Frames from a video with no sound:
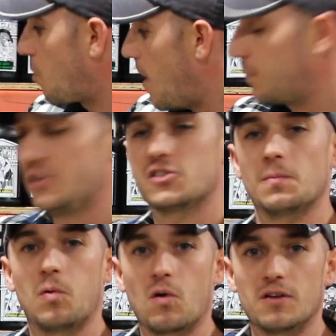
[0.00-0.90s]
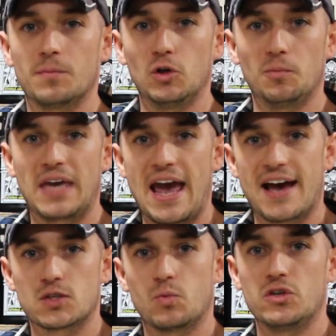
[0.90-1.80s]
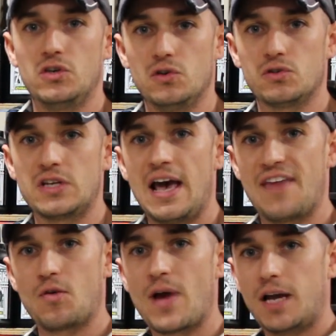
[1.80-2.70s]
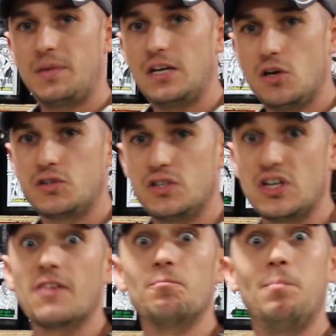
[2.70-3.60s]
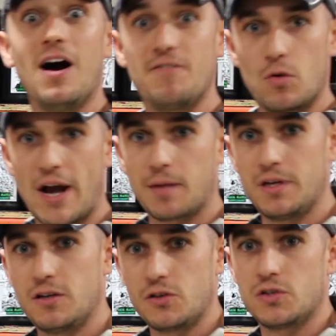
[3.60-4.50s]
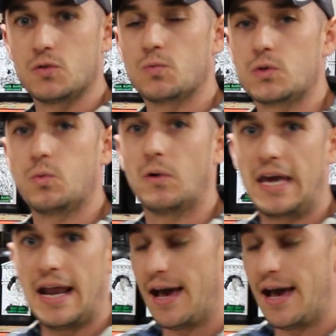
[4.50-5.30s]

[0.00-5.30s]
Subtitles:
properly support the Bloom Khaos when used at the recommended dosage and above the recommended dosage, which we'll get